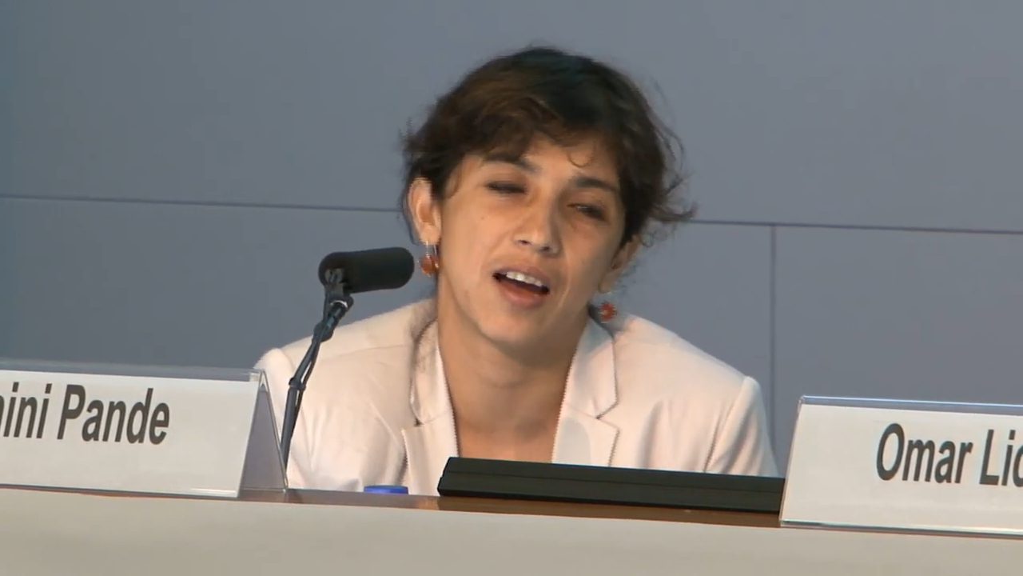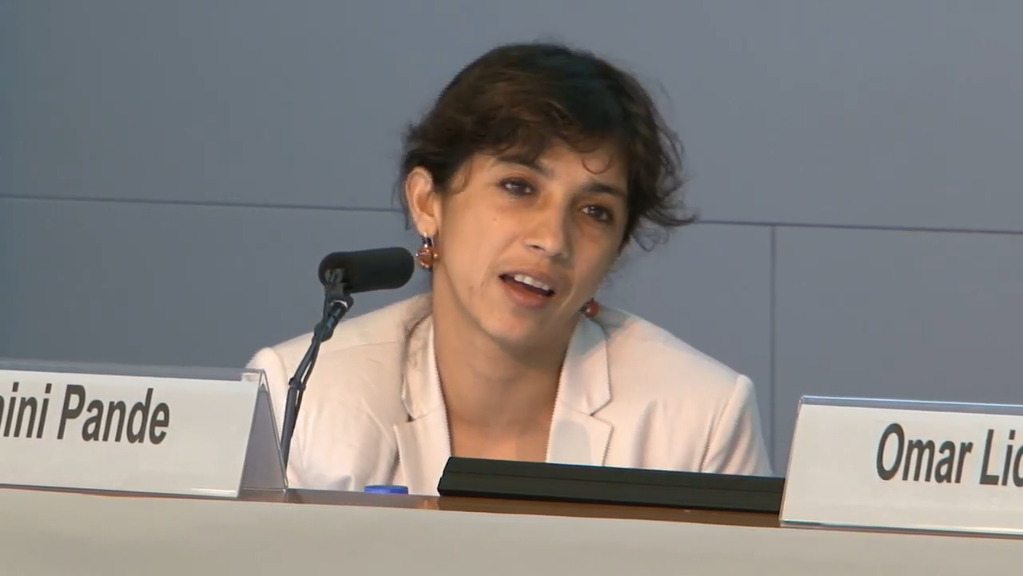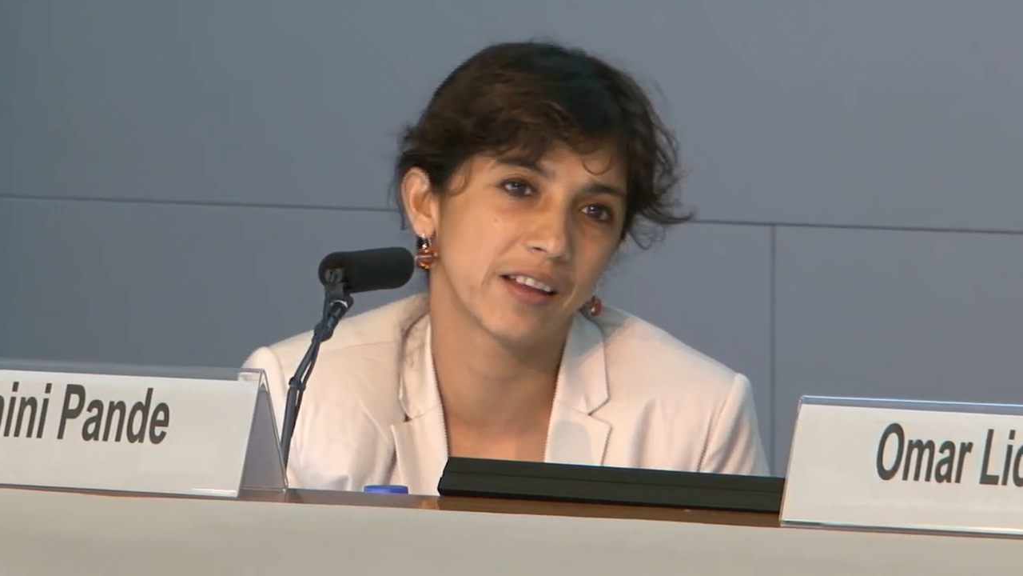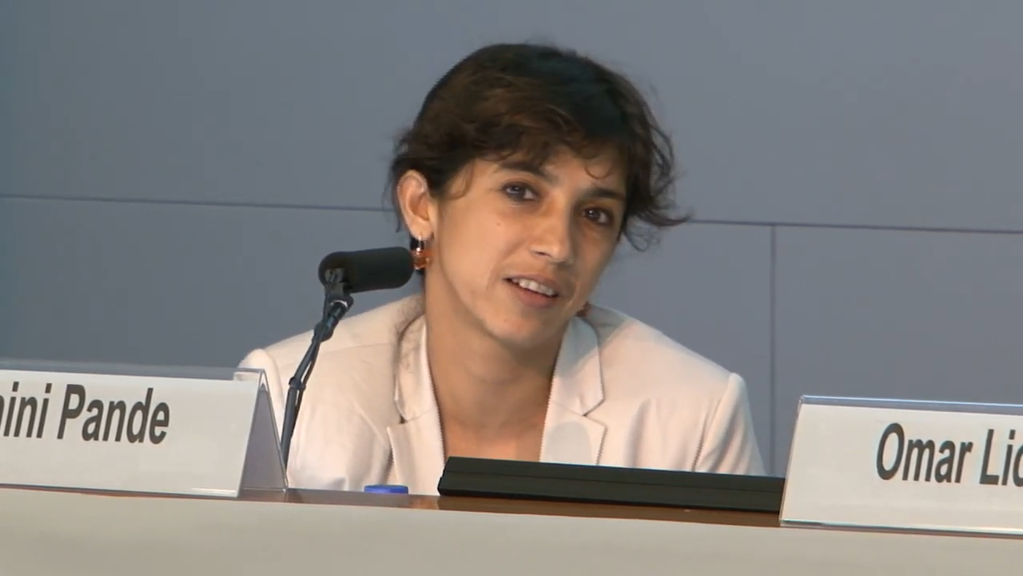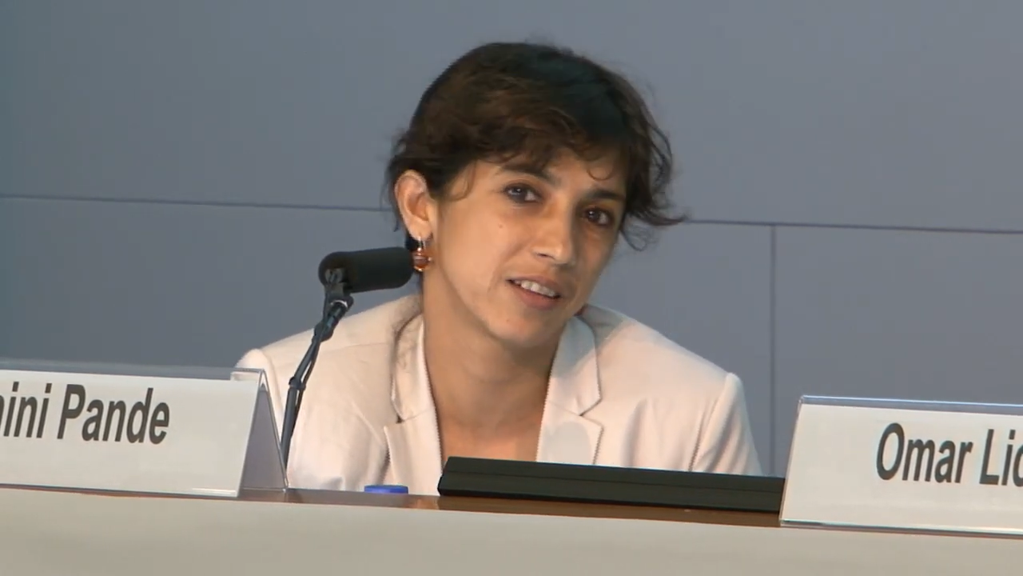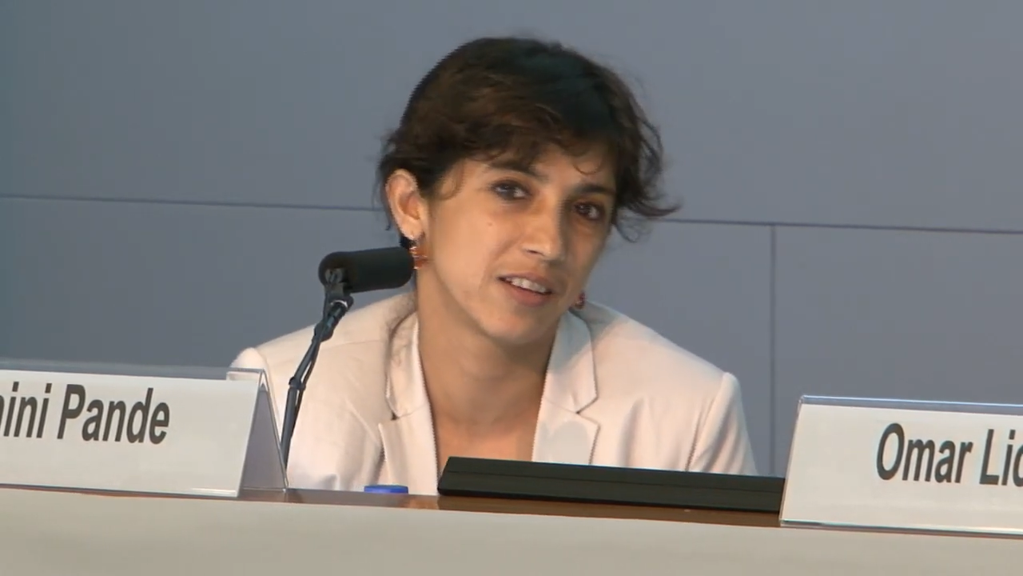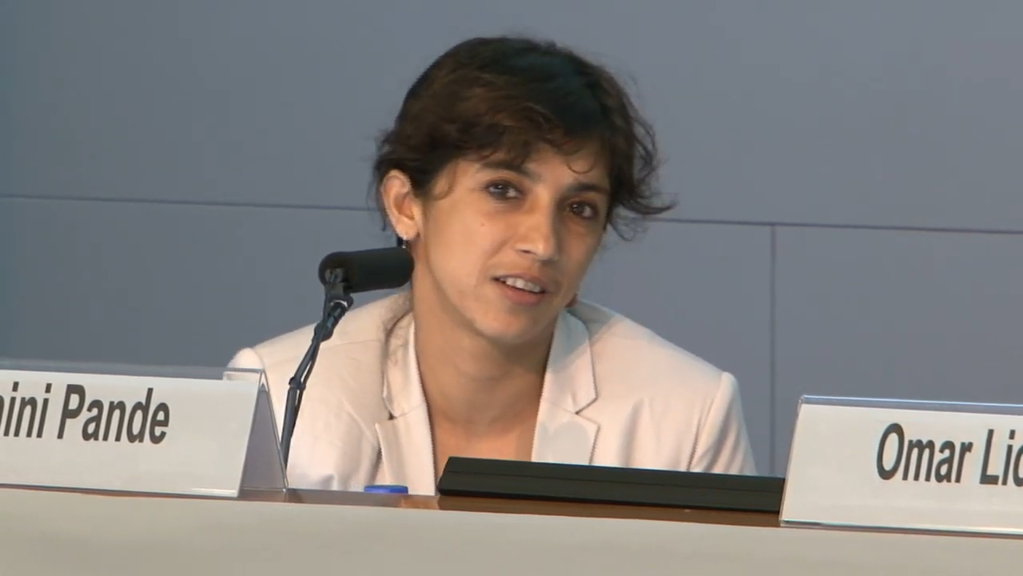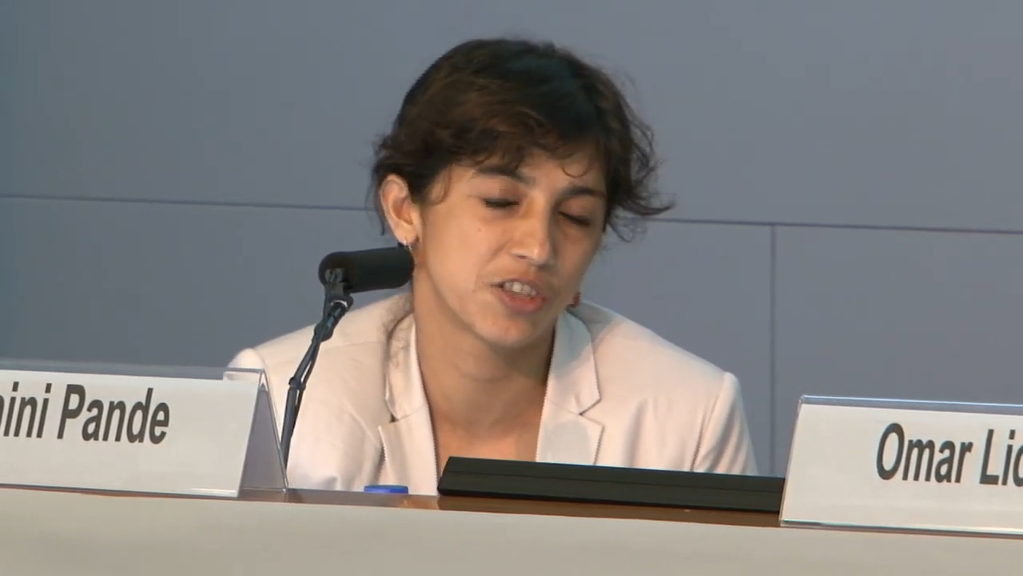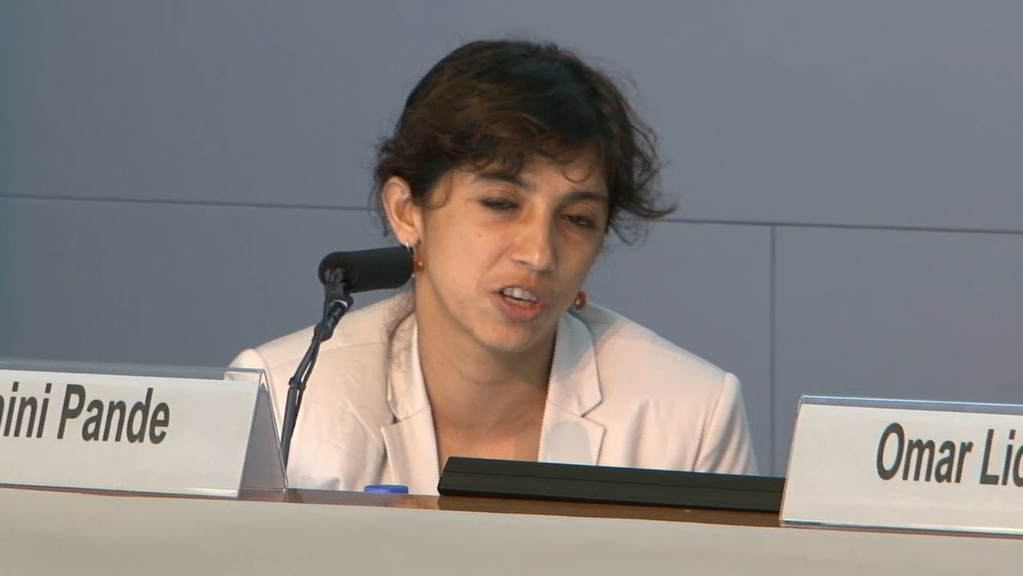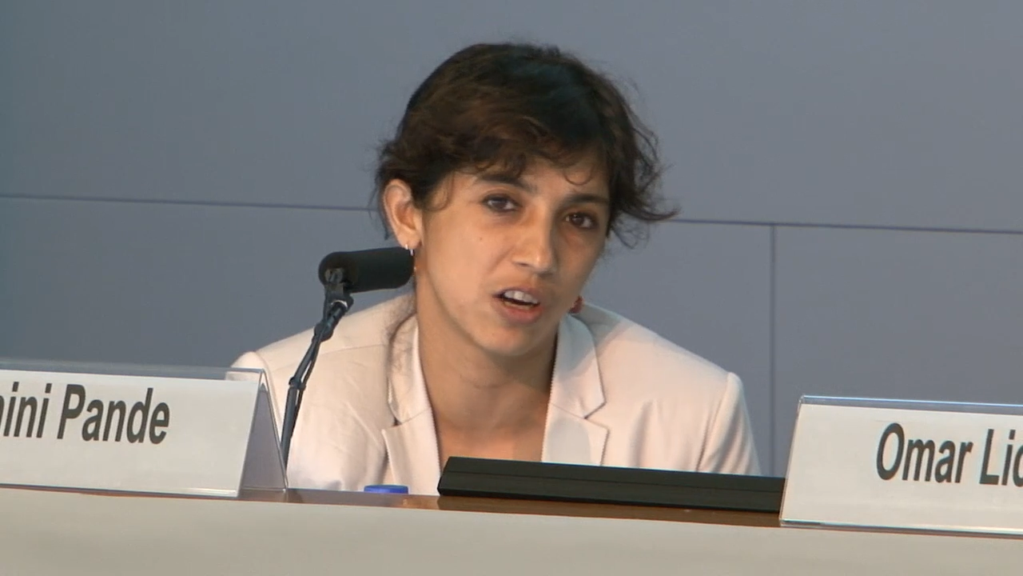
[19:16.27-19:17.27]
either
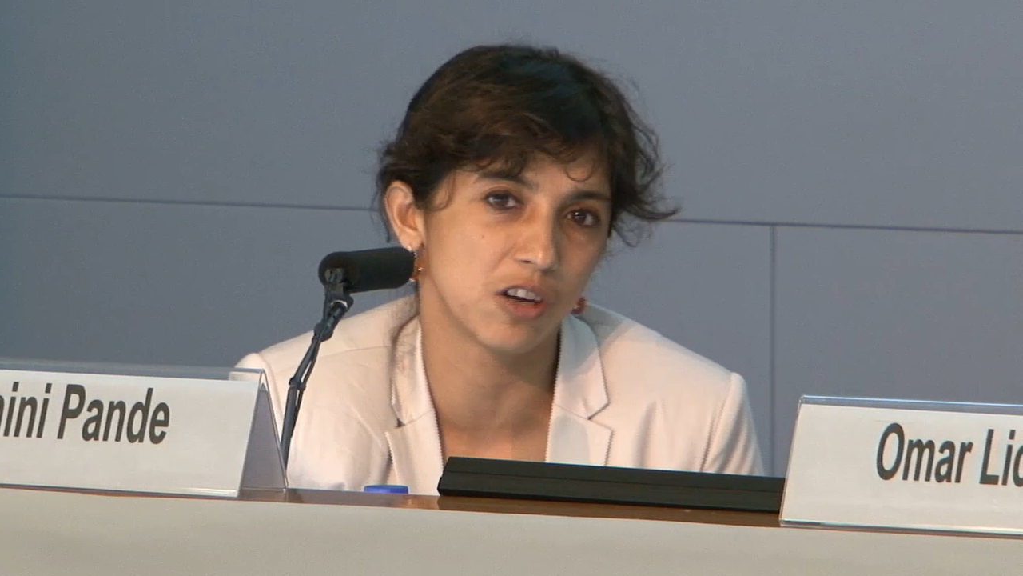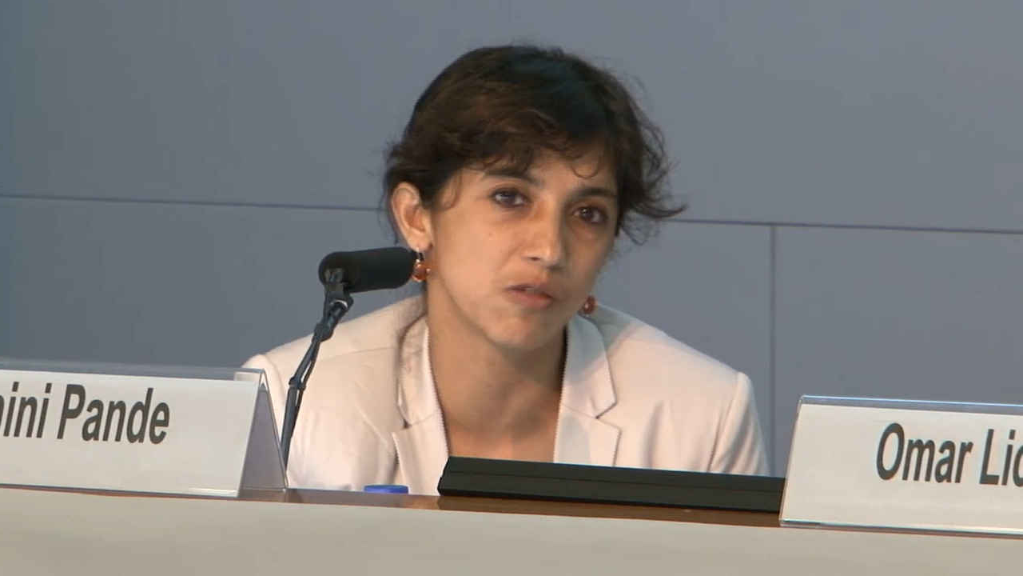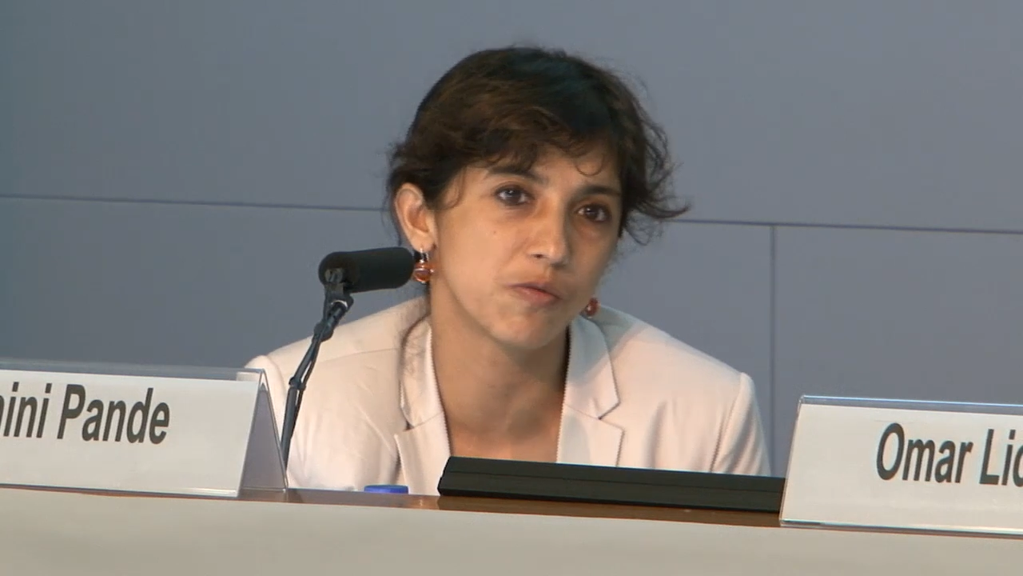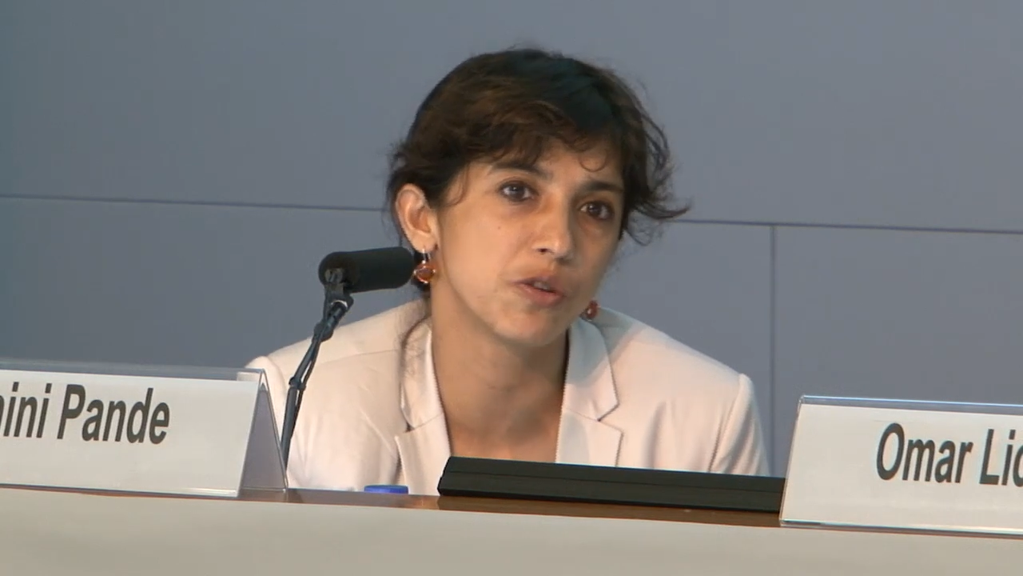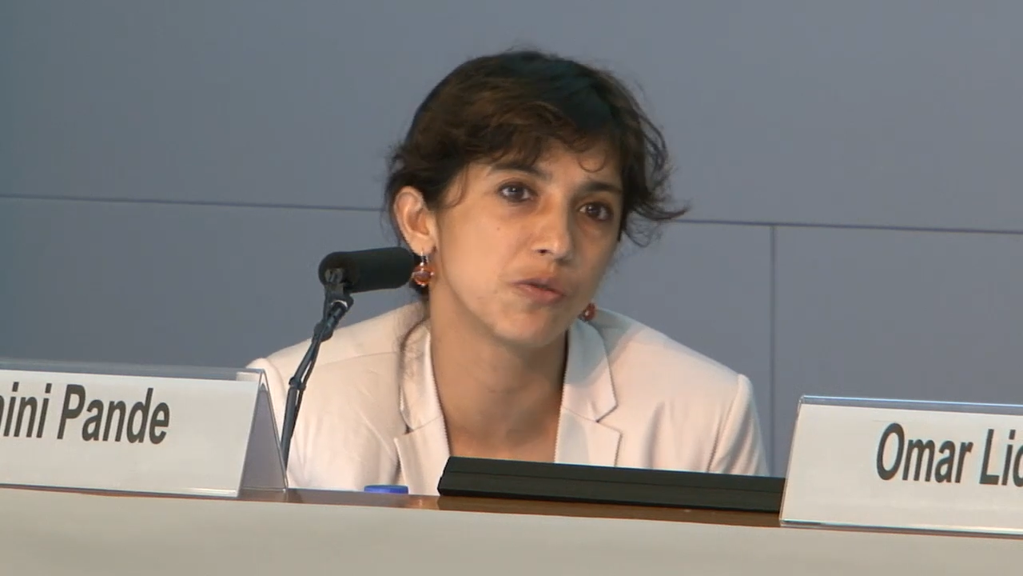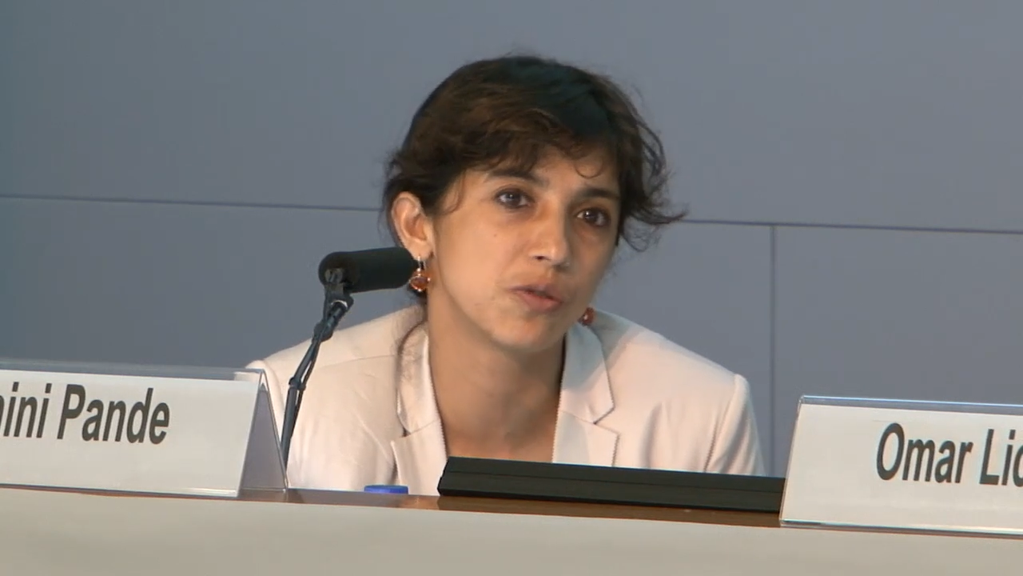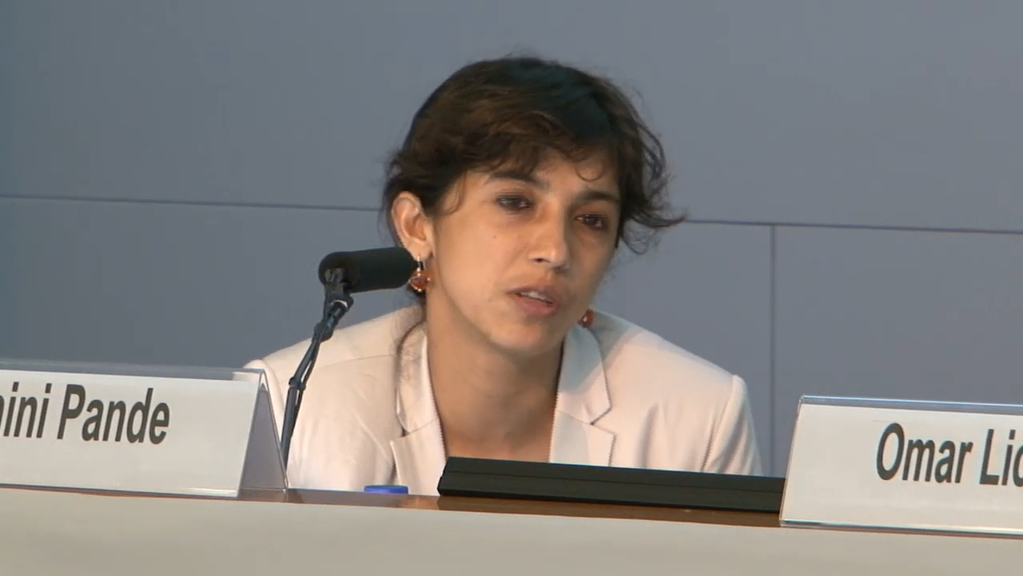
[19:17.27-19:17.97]
the Chicago view